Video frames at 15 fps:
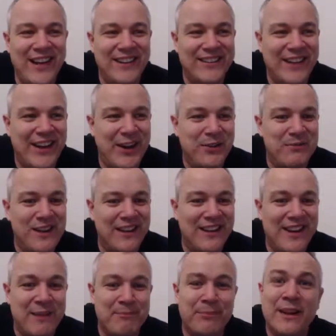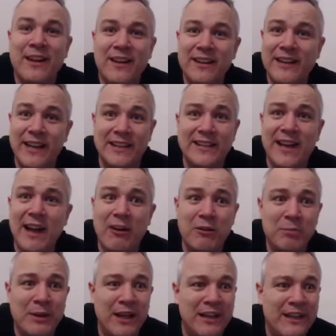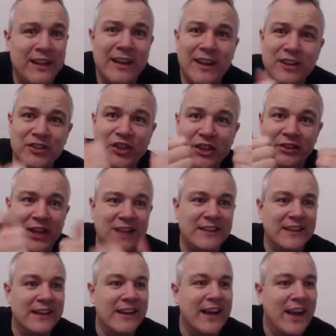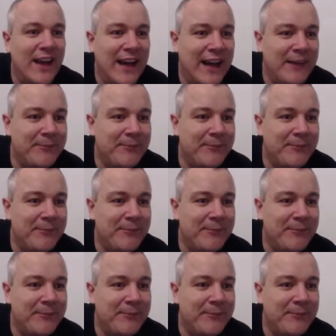He held out well and then kicked it out of play. Cheers, lad.